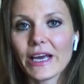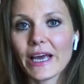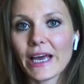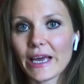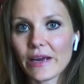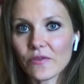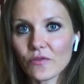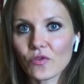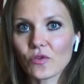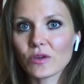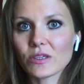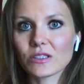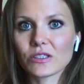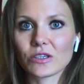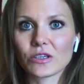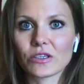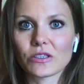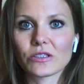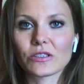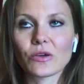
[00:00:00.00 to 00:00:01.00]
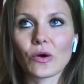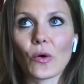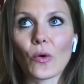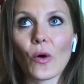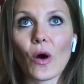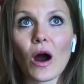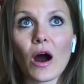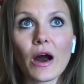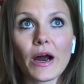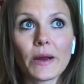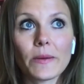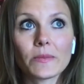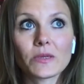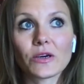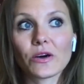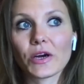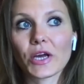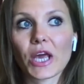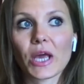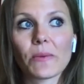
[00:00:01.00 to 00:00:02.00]
Influencers, I'm
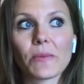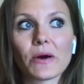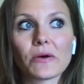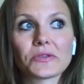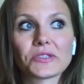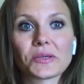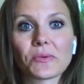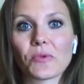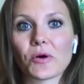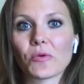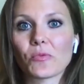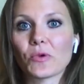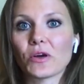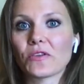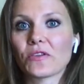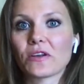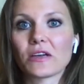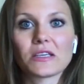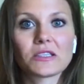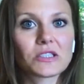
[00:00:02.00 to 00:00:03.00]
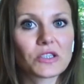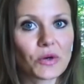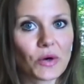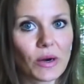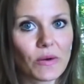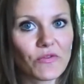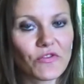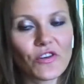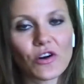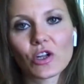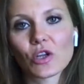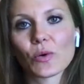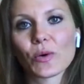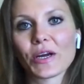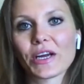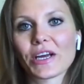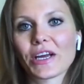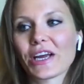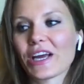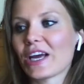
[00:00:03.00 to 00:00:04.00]
talking about someone with an Instagram
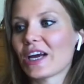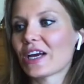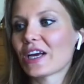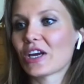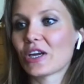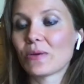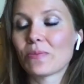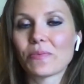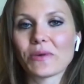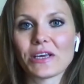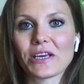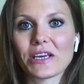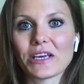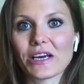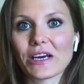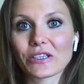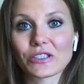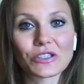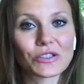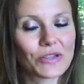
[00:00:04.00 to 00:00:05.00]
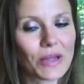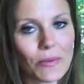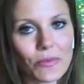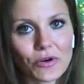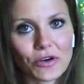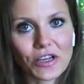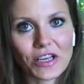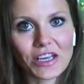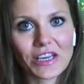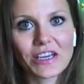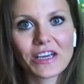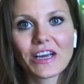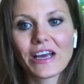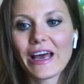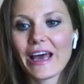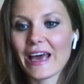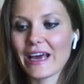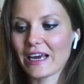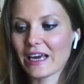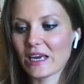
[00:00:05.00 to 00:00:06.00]
following. It could be a celebrity.
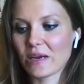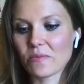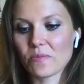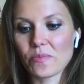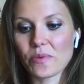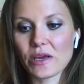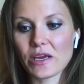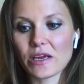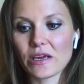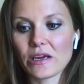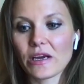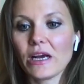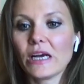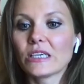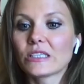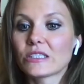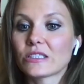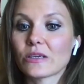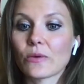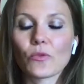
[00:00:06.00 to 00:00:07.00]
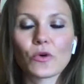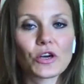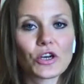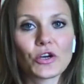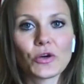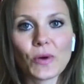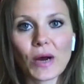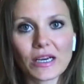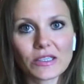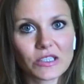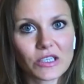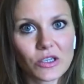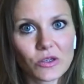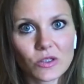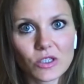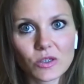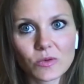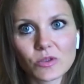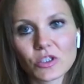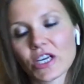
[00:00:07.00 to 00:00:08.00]
It can be someone who has a
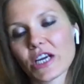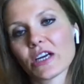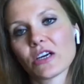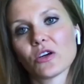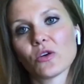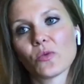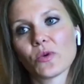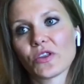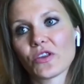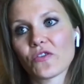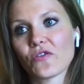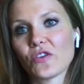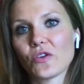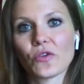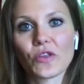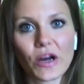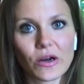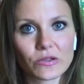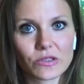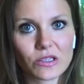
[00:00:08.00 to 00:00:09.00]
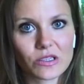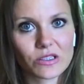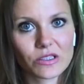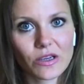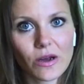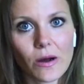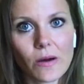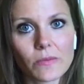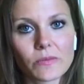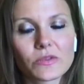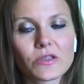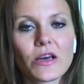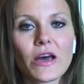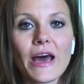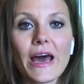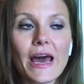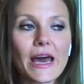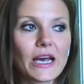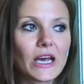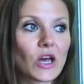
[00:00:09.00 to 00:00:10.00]
YouTube channel with a few thousand subs.
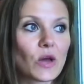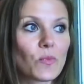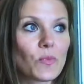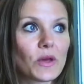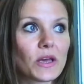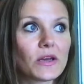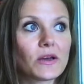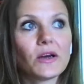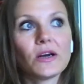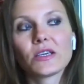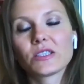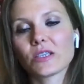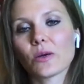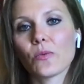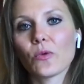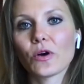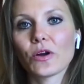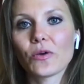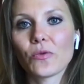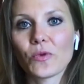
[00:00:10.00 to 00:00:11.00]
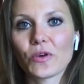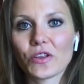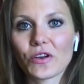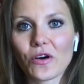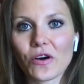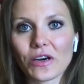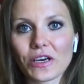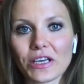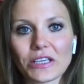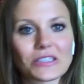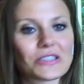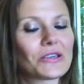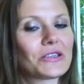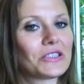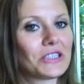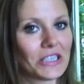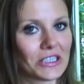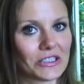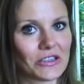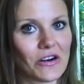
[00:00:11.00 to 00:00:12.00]
It could be someone with an audience on
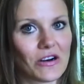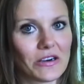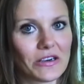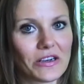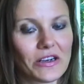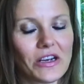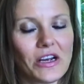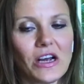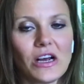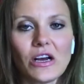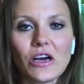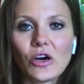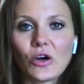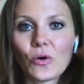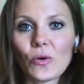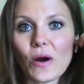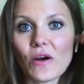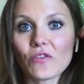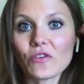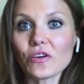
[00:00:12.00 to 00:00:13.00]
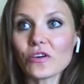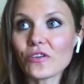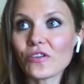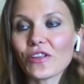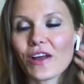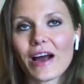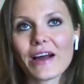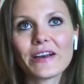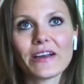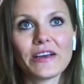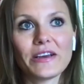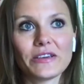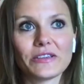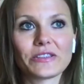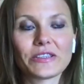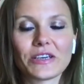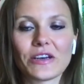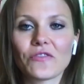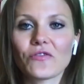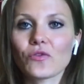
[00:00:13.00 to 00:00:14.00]
TikTok. Whoever that is,
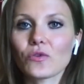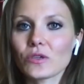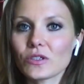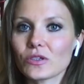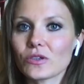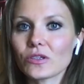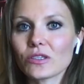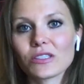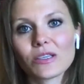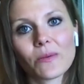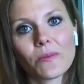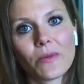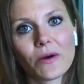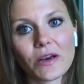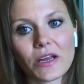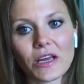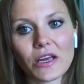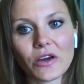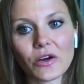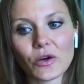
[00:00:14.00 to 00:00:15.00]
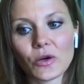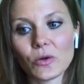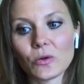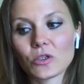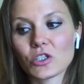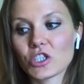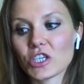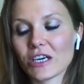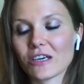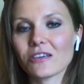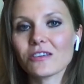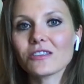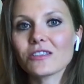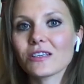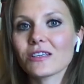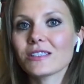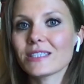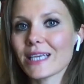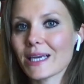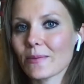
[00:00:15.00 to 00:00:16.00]
an influencer is somebody who shares the
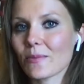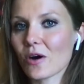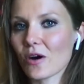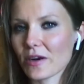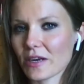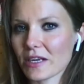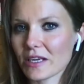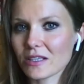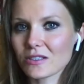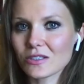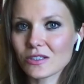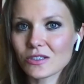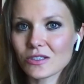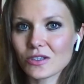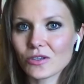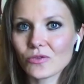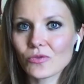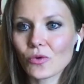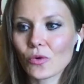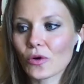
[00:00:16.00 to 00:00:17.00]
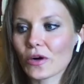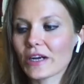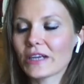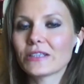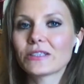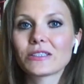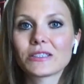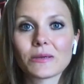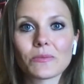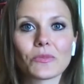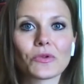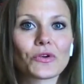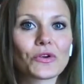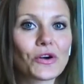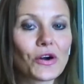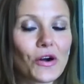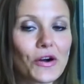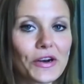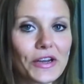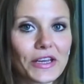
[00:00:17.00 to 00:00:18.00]
same audience as you or a similar
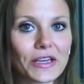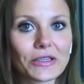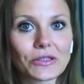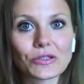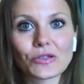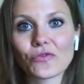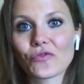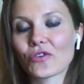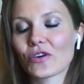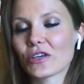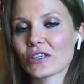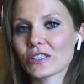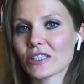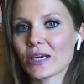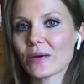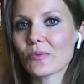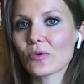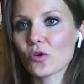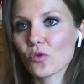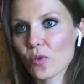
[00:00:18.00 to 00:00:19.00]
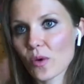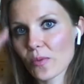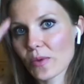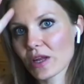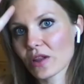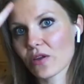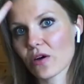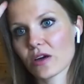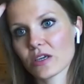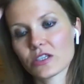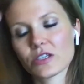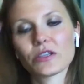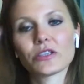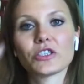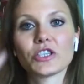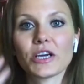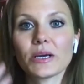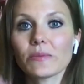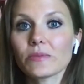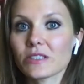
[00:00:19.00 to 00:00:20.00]
audience. So for example, when we launched the
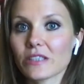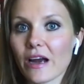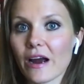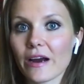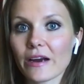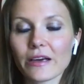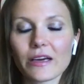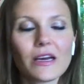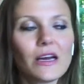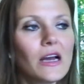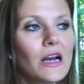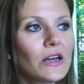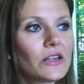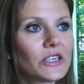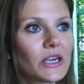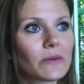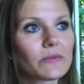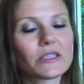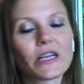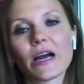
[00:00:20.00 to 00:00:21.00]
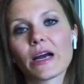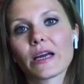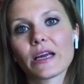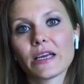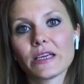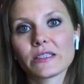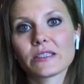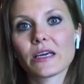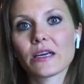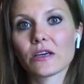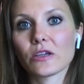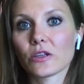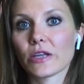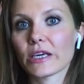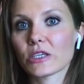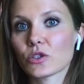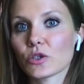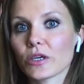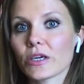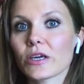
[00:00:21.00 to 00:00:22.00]
Jamstack is an
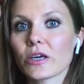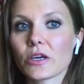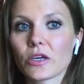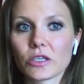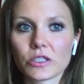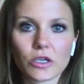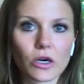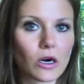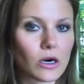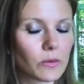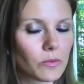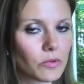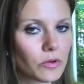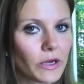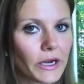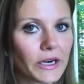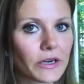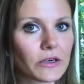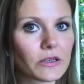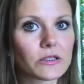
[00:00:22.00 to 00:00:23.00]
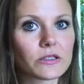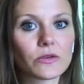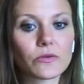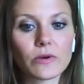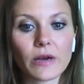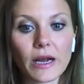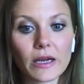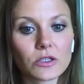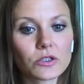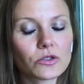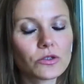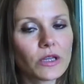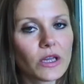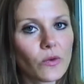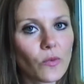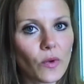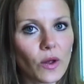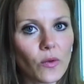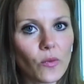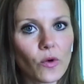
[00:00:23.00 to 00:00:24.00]
electric guitar player. So naturally,
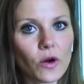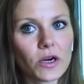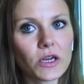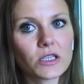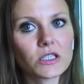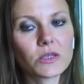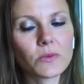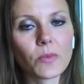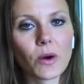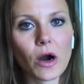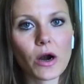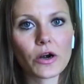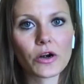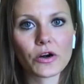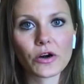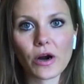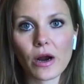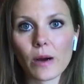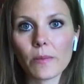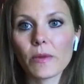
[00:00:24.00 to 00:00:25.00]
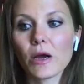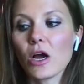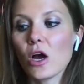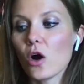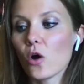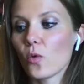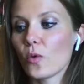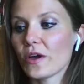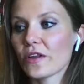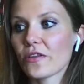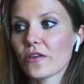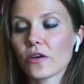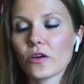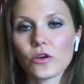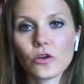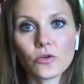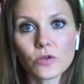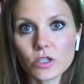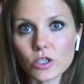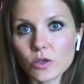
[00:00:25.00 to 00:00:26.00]
we wanted to partner up with
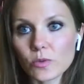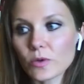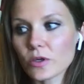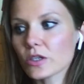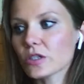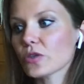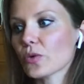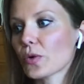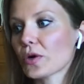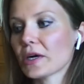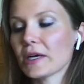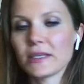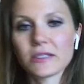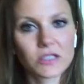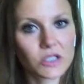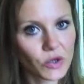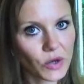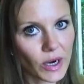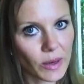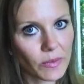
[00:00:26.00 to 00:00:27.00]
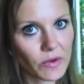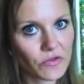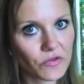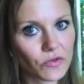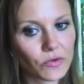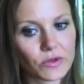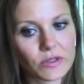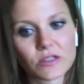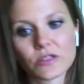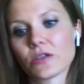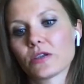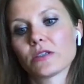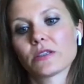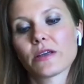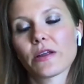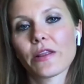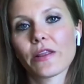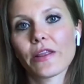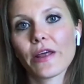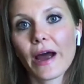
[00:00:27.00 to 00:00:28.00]
YouTubers or Instagram influencers
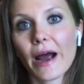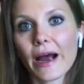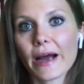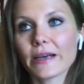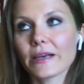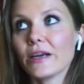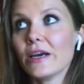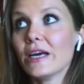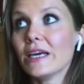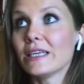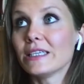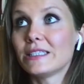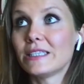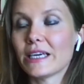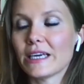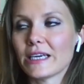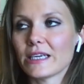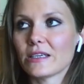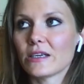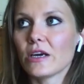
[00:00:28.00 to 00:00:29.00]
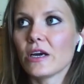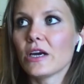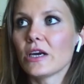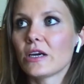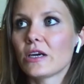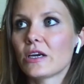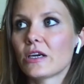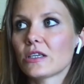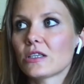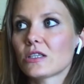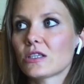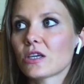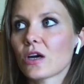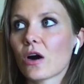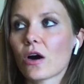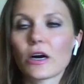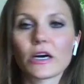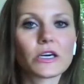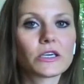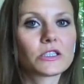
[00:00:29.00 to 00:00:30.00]
that did
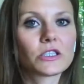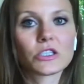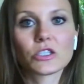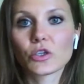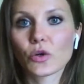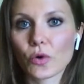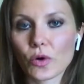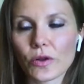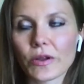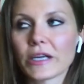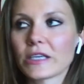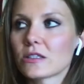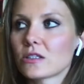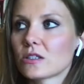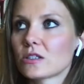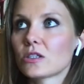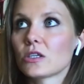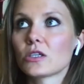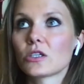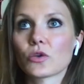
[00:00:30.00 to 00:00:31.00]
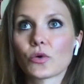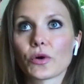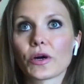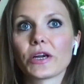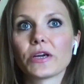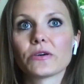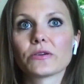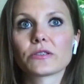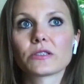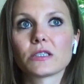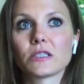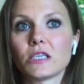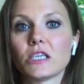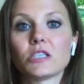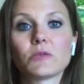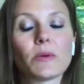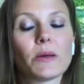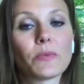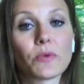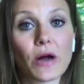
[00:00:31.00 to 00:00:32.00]
guitar tutorials to
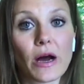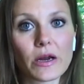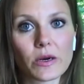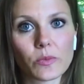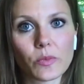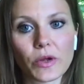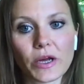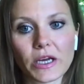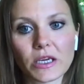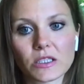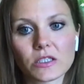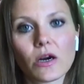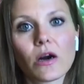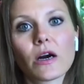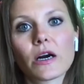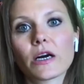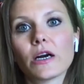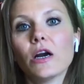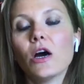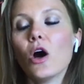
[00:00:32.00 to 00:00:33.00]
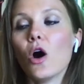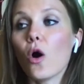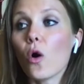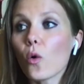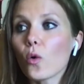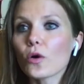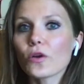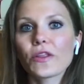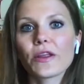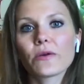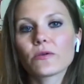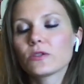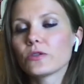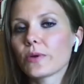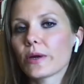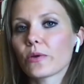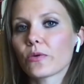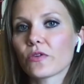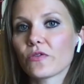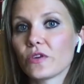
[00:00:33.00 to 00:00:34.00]
teach people how to play guitar, or they were
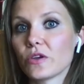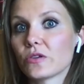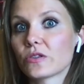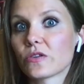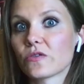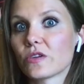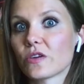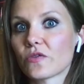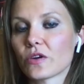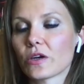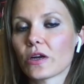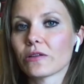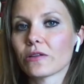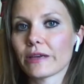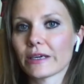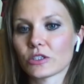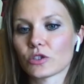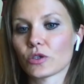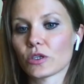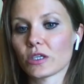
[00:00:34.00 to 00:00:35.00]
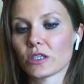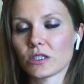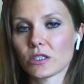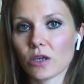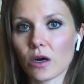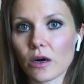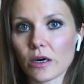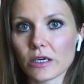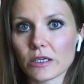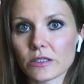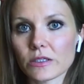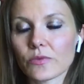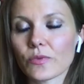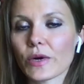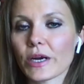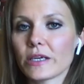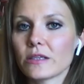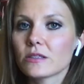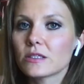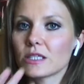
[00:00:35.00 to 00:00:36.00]
doing reviews of different electric guitars,
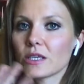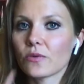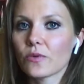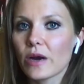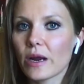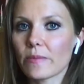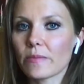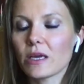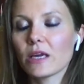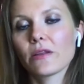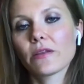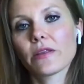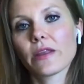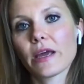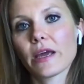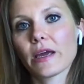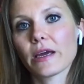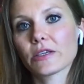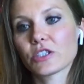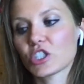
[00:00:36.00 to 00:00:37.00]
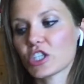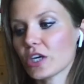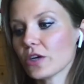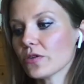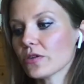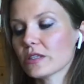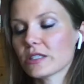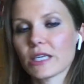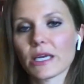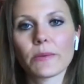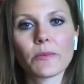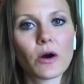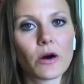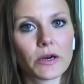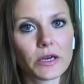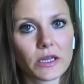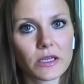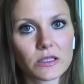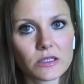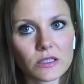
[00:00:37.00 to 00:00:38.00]
right? See what I mean? They share the same
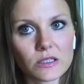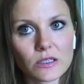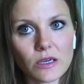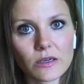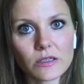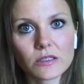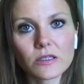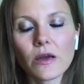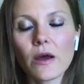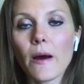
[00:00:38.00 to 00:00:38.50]
audience as us,